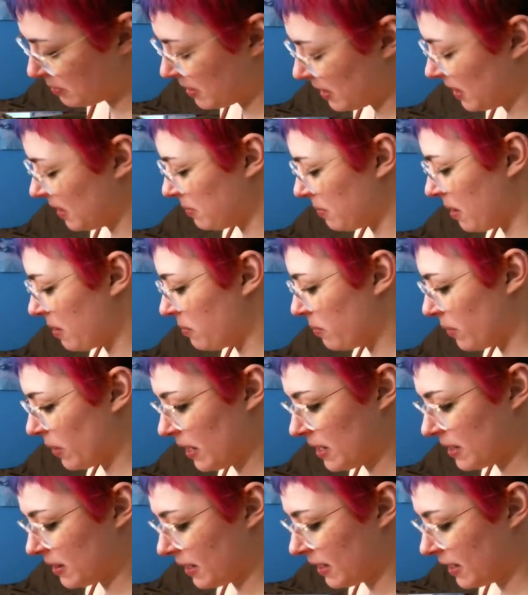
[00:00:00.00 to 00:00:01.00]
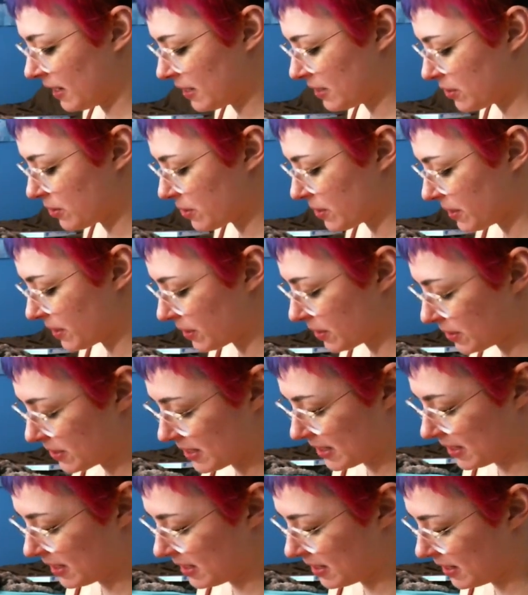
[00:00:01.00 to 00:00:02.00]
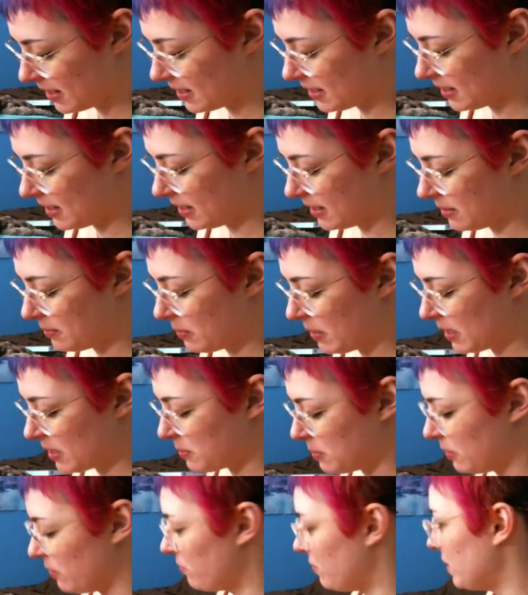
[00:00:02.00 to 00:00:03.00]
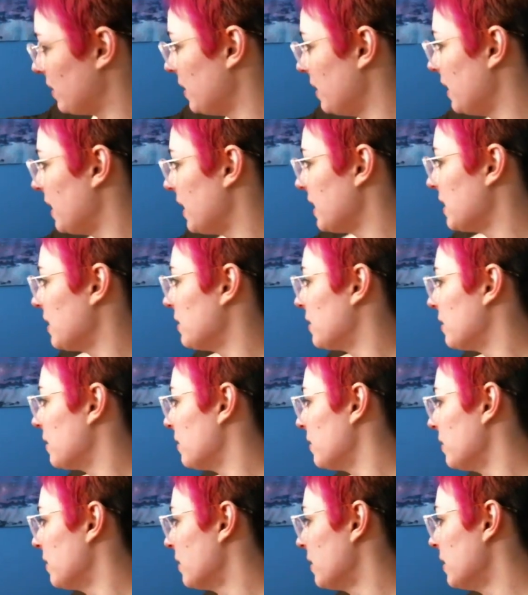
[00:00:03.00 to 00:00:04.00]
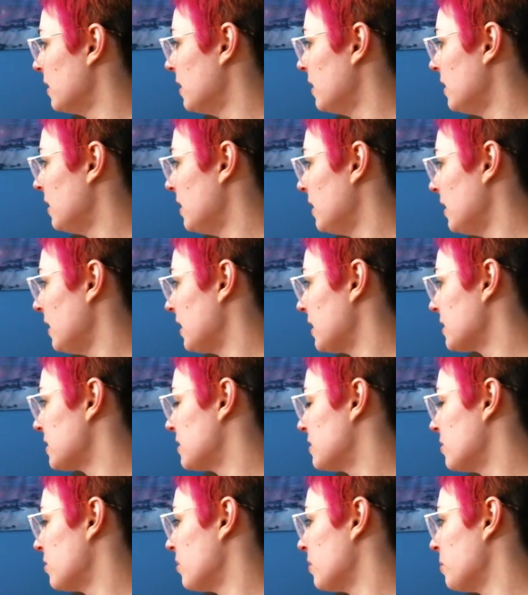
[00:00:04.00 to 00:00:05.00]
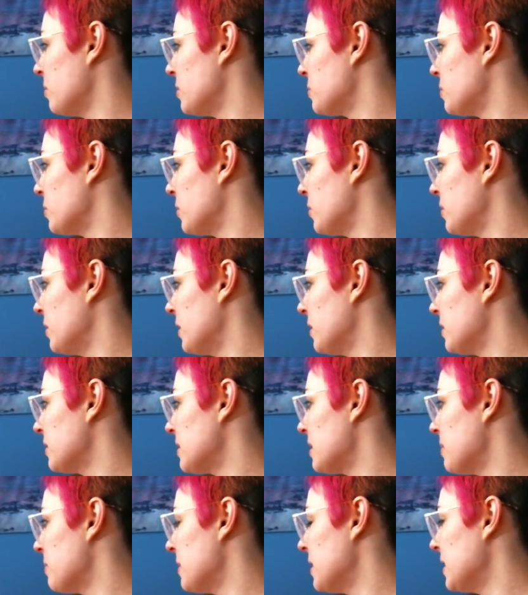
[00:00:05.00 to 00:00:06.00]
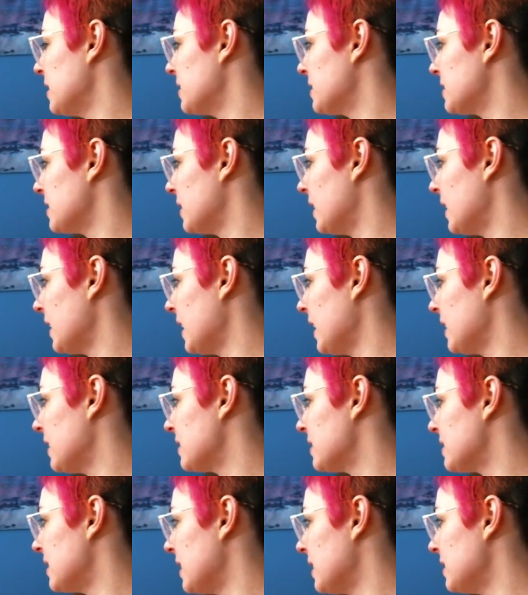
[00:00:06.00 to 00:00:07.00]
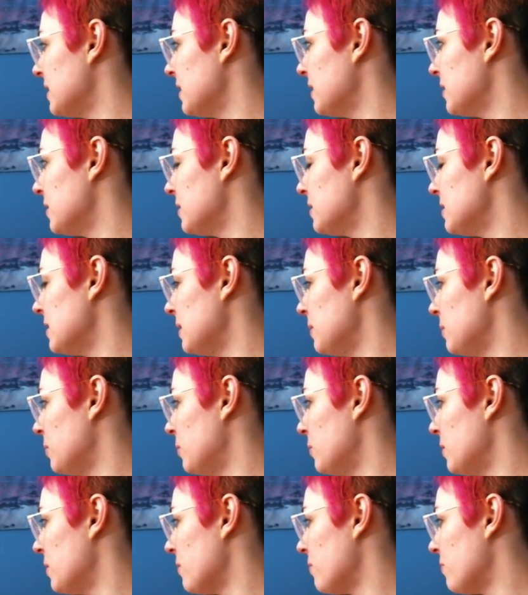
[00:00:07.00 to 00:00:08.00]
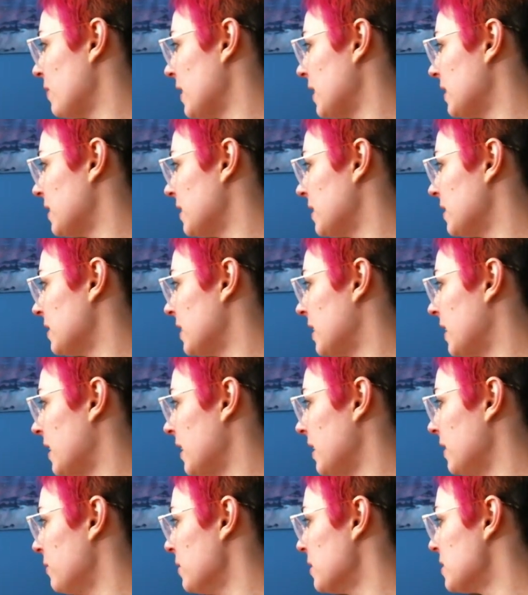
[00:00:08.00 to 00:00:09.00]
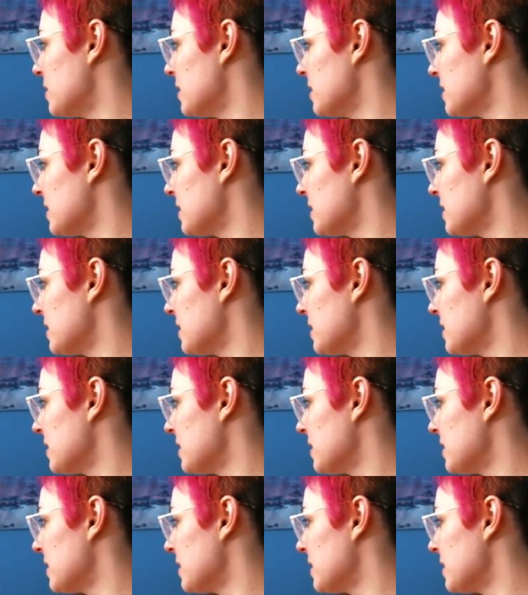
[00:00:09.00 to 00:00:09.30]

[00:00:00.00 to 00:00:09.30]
in my brain like triggers, and it makes me feel like, you know, like a storm is brewing or something. So I can't stand to go to sleep with a fan on high, which is